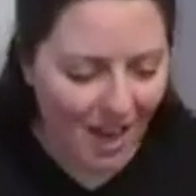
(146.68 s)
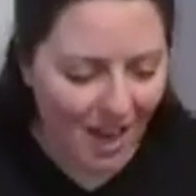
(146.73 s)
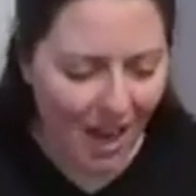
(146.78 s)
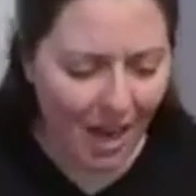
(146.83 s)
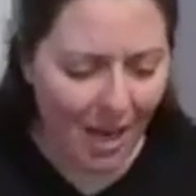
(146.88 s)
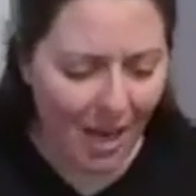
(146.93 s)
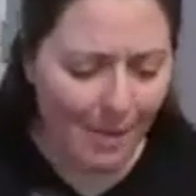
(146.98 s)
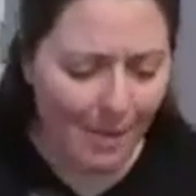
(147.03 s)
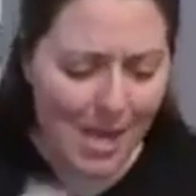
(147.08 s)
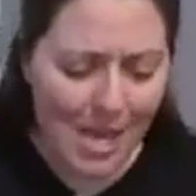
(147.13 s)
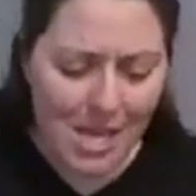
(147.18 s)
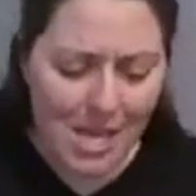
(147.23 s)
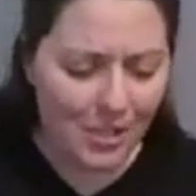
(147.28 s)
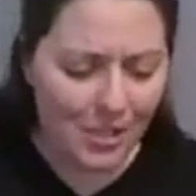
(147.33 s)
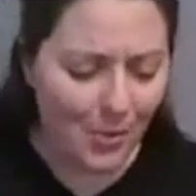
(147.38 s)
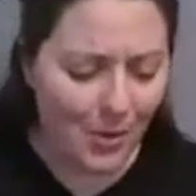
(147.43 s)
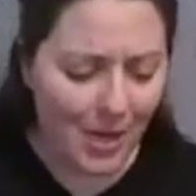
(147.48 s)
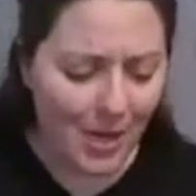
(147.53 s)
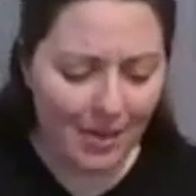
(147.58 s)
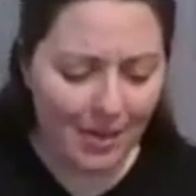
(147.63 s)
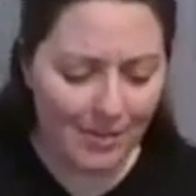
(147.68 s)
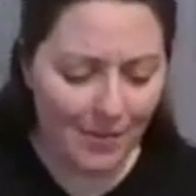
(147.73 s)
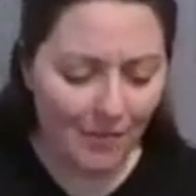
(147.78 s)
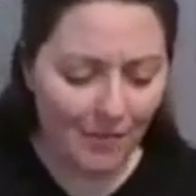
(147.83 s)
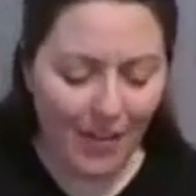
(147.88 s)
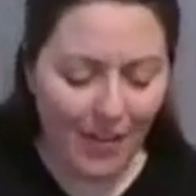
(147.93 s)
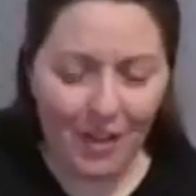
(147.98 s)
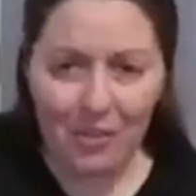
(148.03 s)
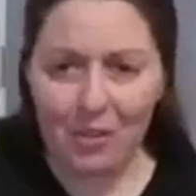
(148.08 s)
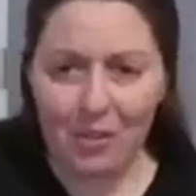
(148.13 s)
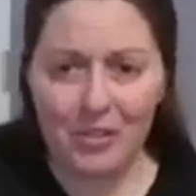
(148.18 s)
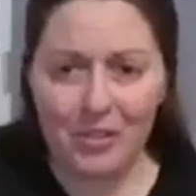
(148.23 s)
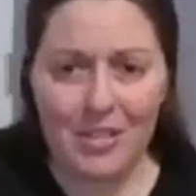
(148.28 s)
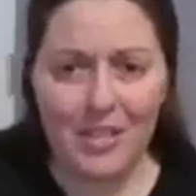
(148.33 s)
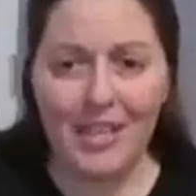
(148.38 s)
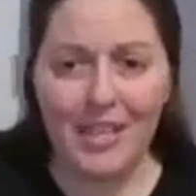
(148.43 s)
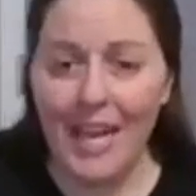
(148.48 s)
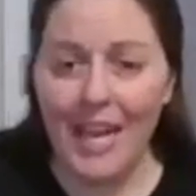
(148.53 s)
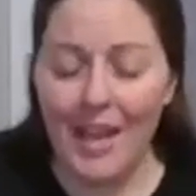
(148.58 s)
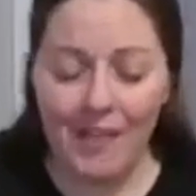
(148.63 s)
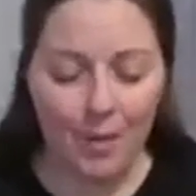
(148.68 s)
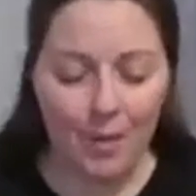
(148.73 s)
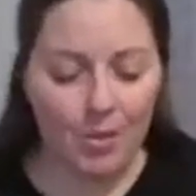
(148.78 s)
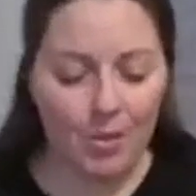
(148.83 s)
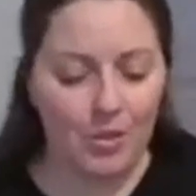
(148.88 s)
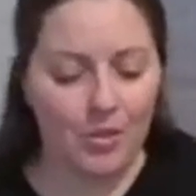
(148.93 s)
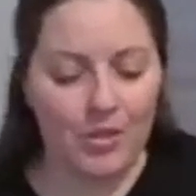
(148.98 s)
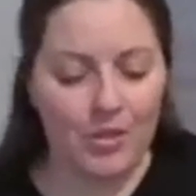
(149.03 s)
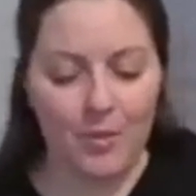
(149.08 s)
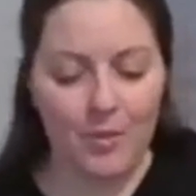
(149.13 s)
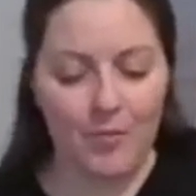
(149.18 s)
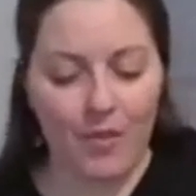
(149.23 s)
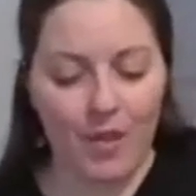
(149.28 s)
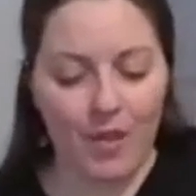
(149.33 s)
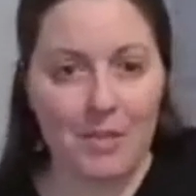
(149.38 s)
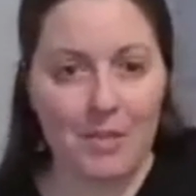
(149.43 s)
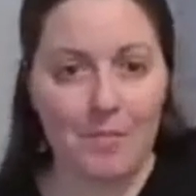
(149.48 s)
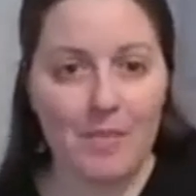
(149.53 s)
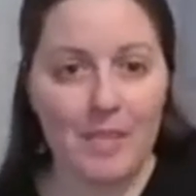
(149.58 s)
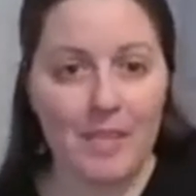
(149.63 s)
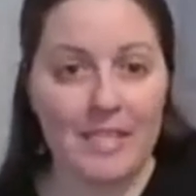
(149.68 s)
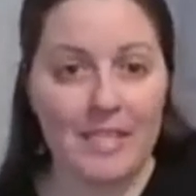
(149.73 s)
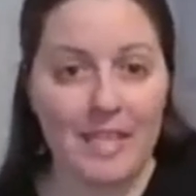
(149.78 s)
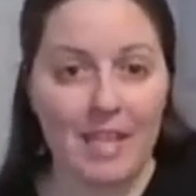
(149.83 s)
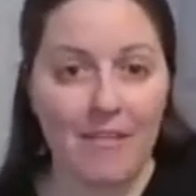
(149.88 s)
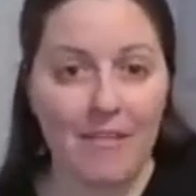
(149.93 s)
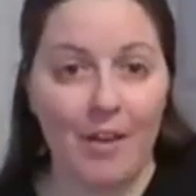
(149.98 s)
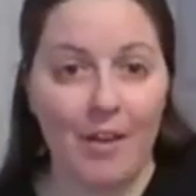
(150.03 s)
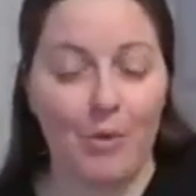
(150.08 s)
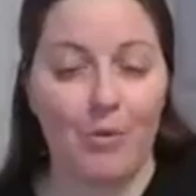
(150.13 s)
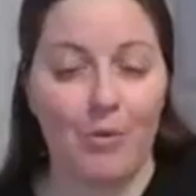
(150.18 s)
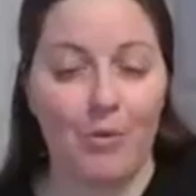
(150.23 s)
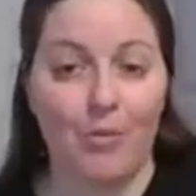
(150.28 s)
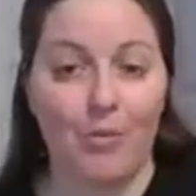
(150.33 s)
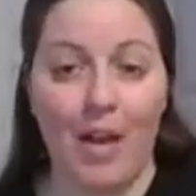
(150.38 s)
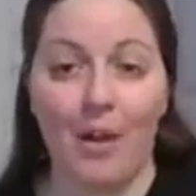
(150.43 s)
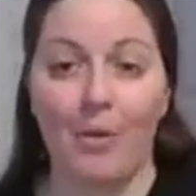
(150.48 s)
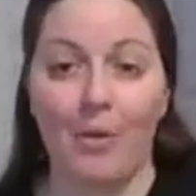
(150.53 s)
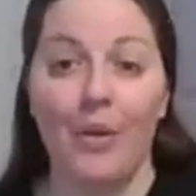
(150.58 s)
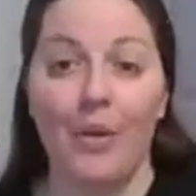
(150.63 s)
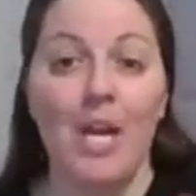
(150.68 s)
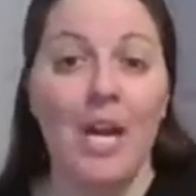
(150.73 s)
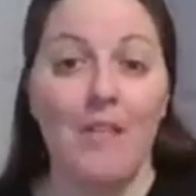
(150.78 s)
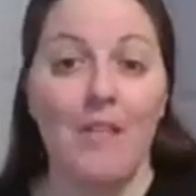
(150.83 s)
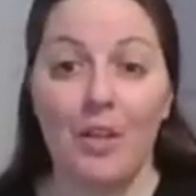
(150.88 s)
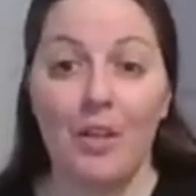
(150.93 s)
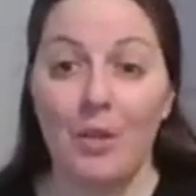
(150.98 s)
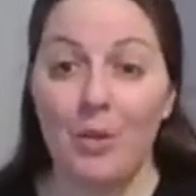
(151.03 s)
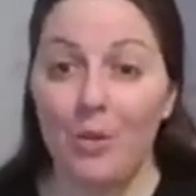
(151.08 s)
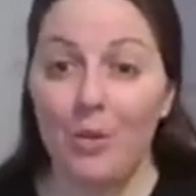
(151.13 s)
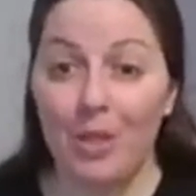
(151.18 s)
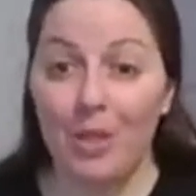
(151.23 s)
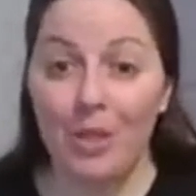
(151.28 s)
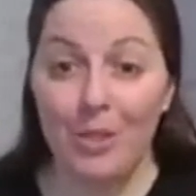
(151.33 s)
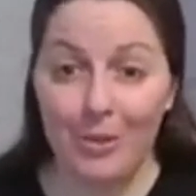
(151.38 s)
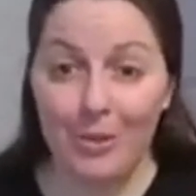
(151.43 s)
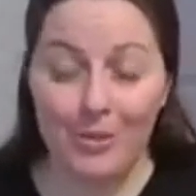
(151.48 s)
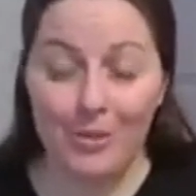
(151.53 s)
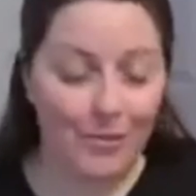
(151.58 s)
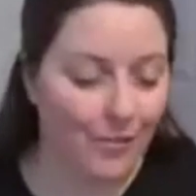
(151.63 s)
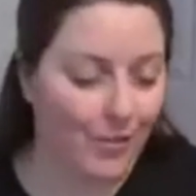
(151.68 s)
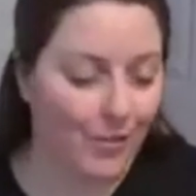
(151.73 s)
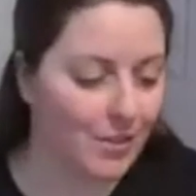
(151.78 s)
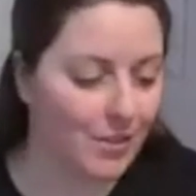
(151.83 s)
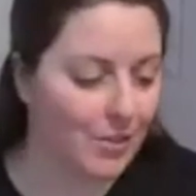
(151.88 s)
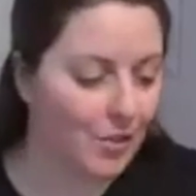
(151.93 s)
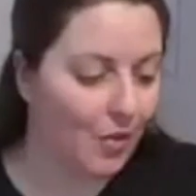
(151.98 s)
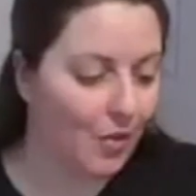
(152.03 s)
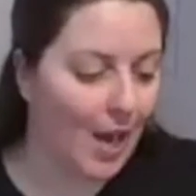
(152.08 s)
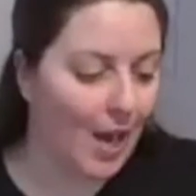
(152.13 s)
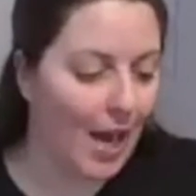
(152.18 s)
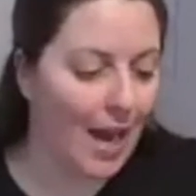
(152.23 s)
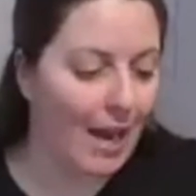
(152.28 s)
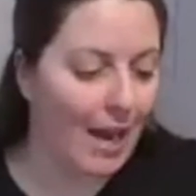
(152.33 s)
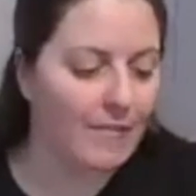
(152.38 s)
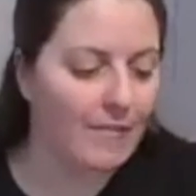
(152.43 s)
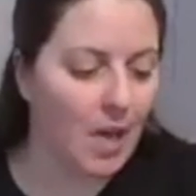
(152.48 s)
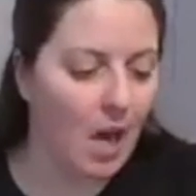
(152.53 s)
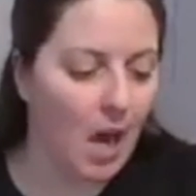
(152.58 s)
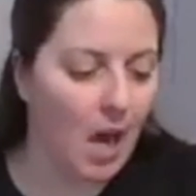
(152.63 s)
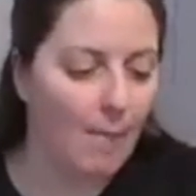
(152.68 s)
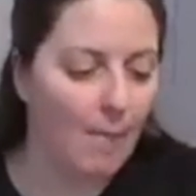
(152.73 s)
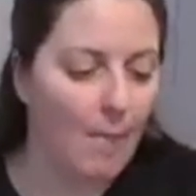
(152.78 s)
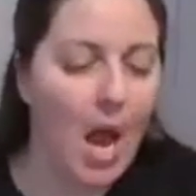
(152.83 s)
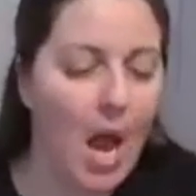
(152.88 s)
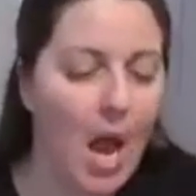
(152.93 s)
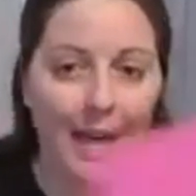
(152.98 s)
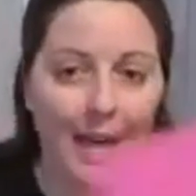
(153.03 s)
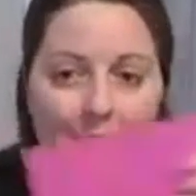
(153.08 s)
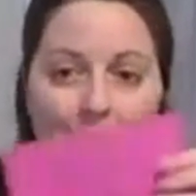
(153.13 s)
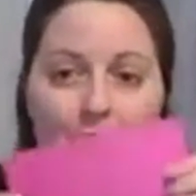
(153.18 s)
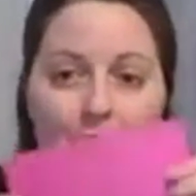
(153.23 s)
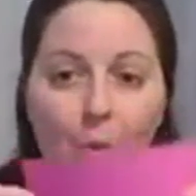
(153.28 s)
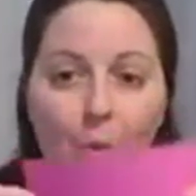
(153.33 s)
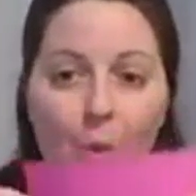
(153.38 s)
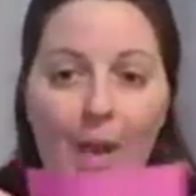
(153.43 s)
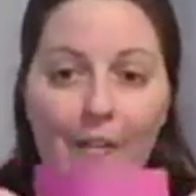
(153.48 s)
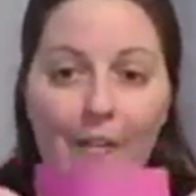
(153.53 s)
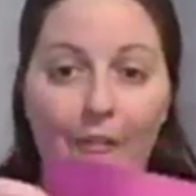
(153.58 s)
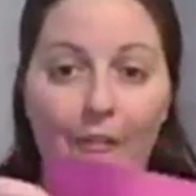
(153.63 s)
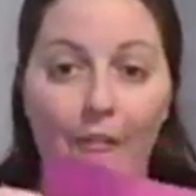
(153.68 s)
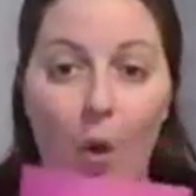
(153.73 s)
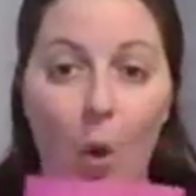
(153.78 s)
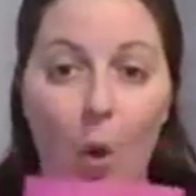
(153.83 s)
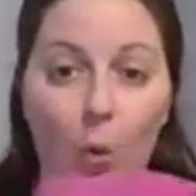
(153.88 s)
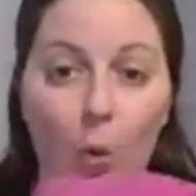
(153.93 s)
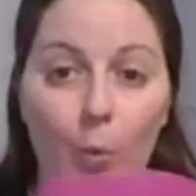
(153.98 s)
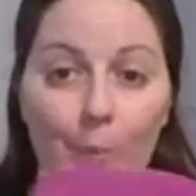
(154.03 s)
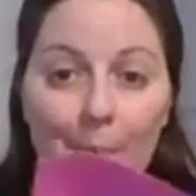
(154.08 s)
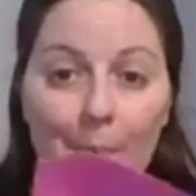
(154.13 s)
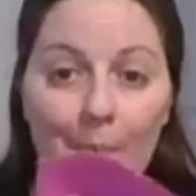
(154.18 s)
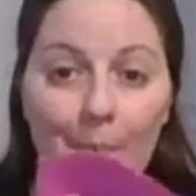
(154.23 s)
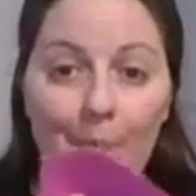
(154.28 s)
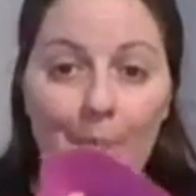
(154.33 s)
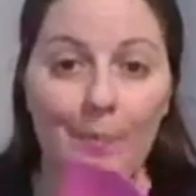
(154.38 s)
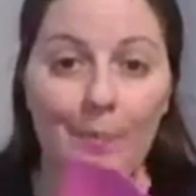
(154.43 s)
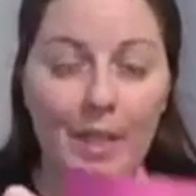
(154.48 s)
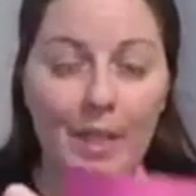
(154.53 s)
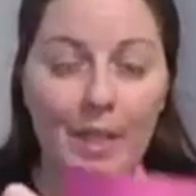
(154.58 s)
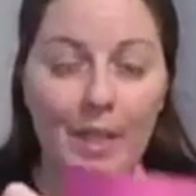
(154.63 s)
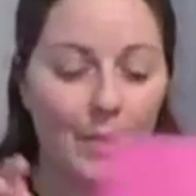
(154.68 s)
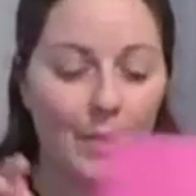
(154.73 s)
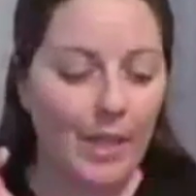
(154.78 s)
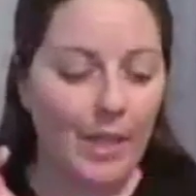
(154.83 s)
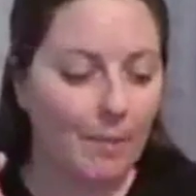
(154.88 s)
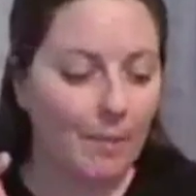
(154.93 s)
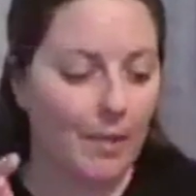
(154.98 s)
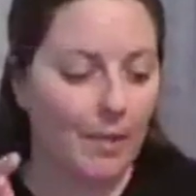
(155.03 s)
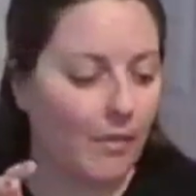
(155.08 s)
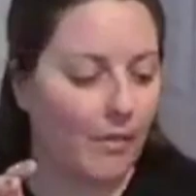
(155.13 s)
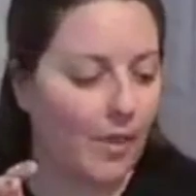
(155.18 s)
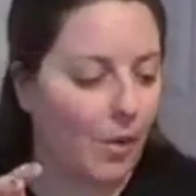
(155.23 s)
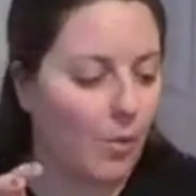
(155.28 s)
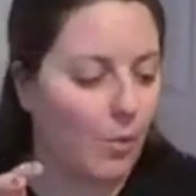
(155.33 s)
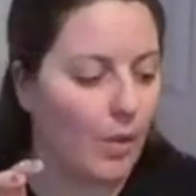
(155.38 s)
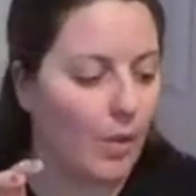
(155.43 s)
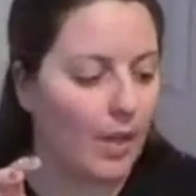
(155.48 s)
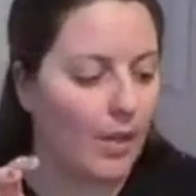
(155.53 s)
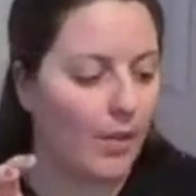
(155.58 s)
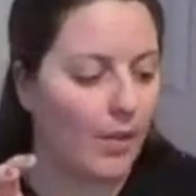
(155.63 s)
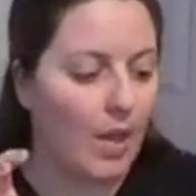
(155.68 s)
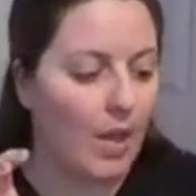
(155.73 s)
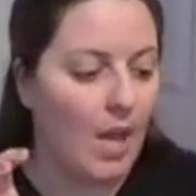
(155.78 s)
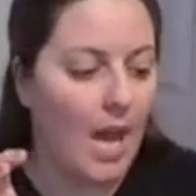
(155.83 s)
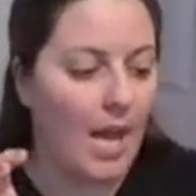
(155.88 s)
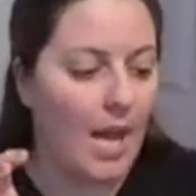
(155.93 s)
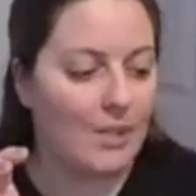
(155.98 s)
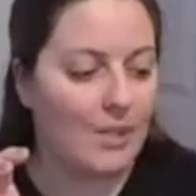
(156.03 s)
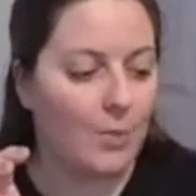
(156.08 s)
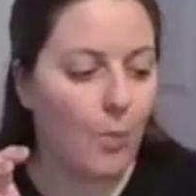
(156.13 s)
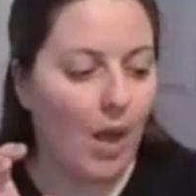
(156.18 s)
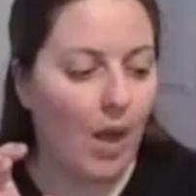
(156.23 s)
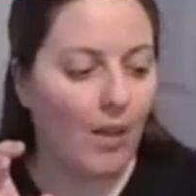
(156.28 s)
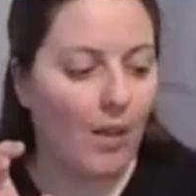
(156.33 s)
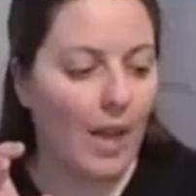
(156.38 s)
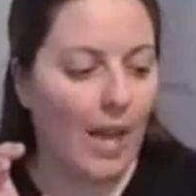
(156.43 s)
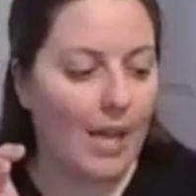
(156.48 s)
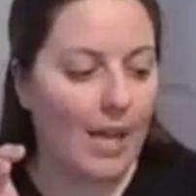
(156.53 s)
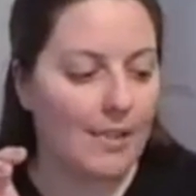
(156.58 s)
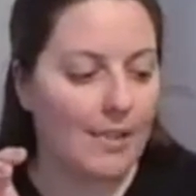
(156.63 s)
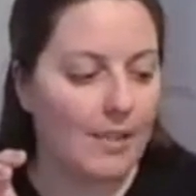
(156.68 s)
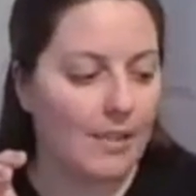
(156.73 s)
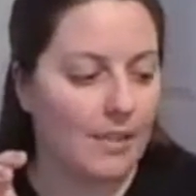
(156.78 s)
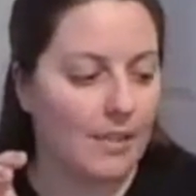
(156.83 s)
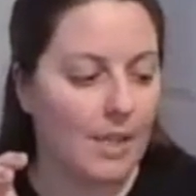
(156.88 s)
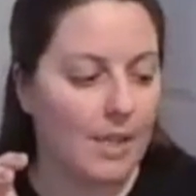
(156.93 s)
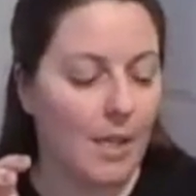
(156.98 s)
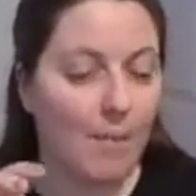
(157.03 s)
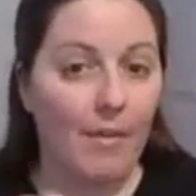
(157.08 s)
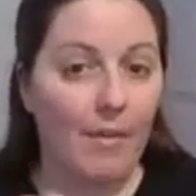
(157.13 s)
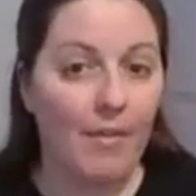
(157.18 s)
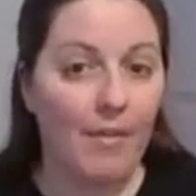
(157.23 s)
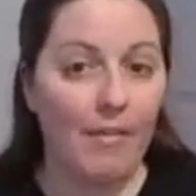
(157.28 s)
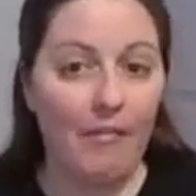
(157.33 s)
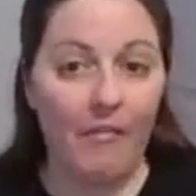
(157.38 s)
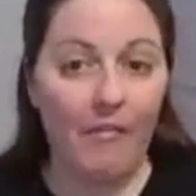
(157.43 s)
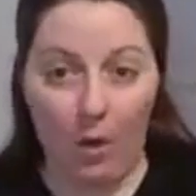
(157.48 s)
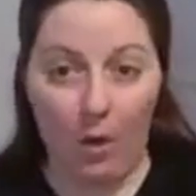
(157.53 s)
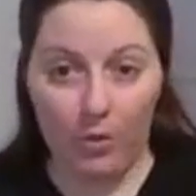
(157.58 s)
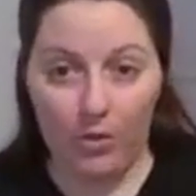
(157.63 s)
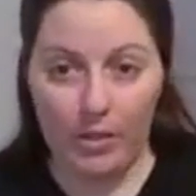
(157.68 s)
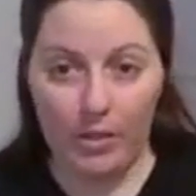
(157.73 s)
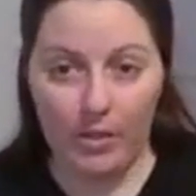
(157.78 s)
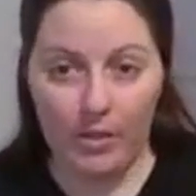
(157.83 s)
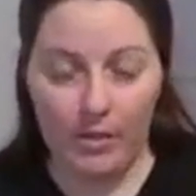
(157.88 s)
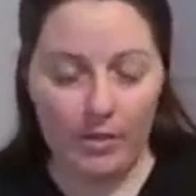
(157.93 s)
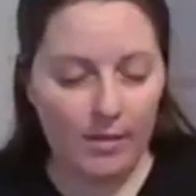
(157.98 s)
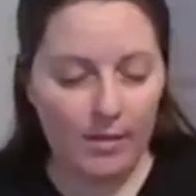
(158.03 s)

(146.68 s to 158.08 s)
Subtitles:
So I have some feathers. Again, they were just some random things I found around that you can use for this craft. I do have foam that we can play around with, as well as some felt.